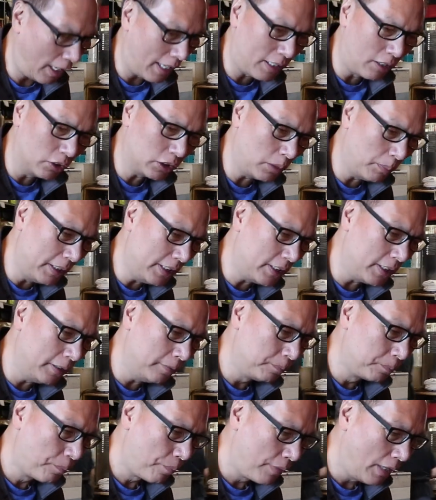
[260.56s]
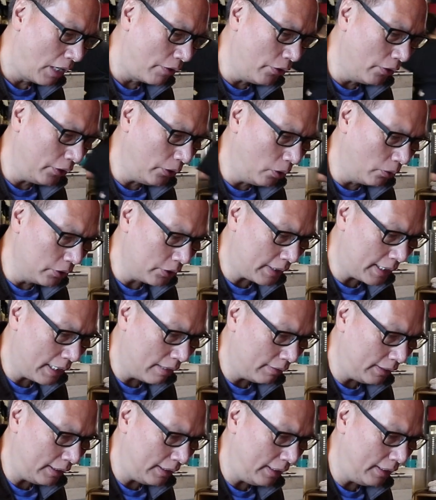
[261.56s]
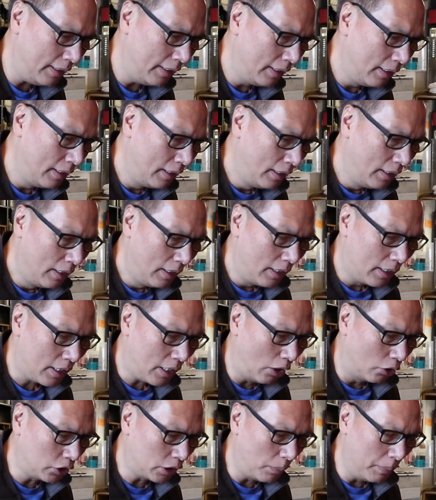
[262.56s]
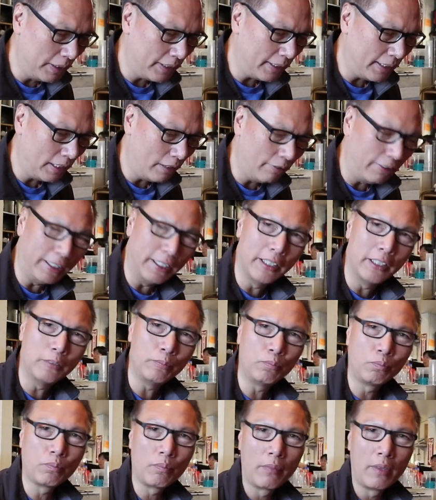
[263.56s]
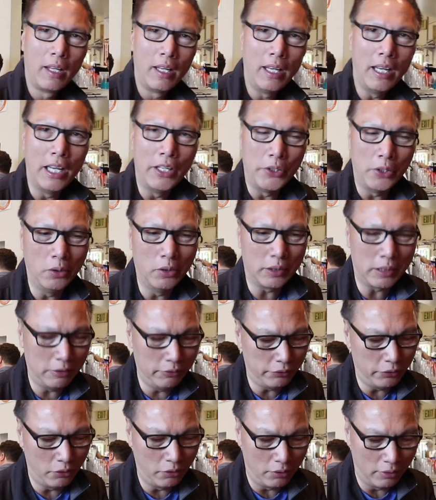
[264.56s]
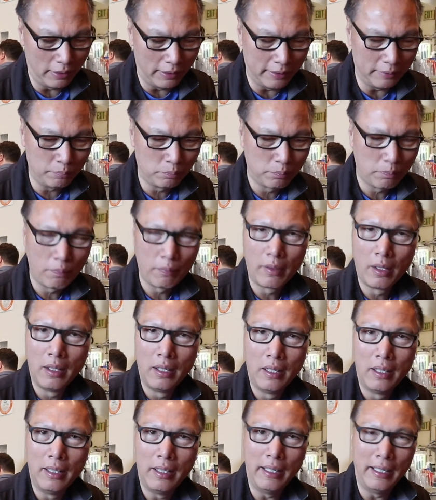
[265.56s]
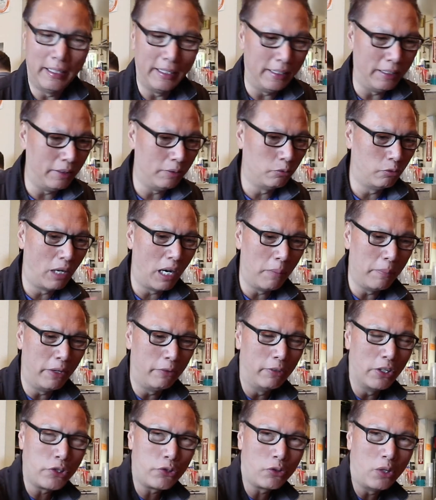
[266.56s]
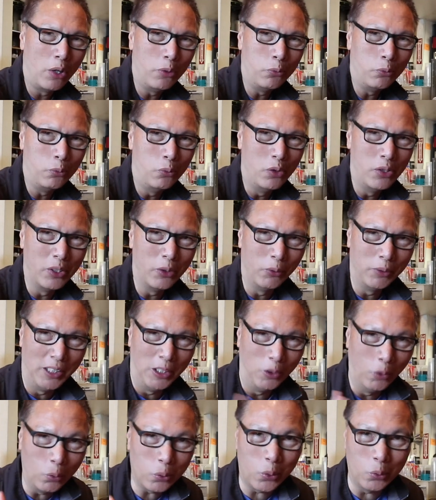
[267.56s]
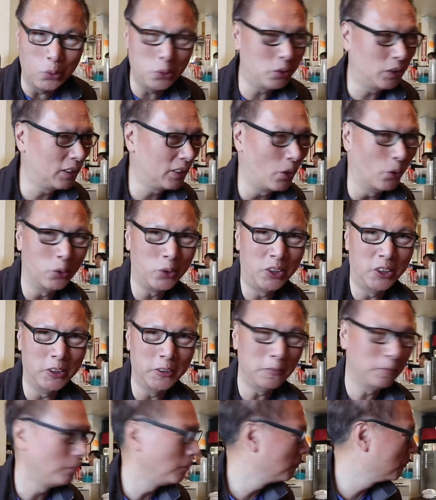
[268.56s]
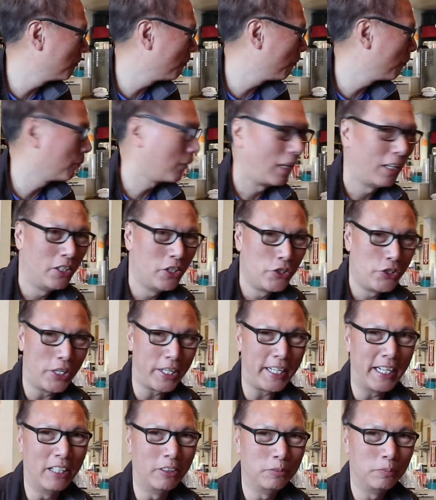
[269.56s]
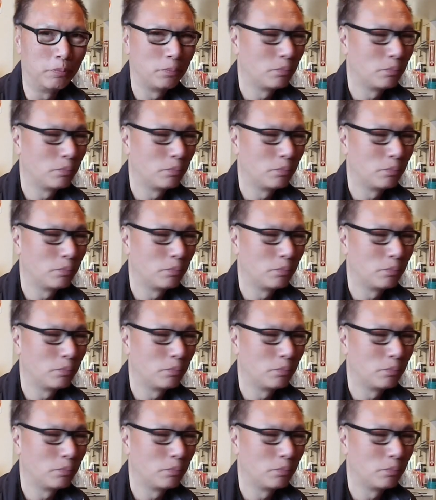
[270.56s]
Yeah, Costa Mesa. If you're in the Orange County, Costa Mesa area, and you're looking for a ramen restaurant where only locals go to, check it out.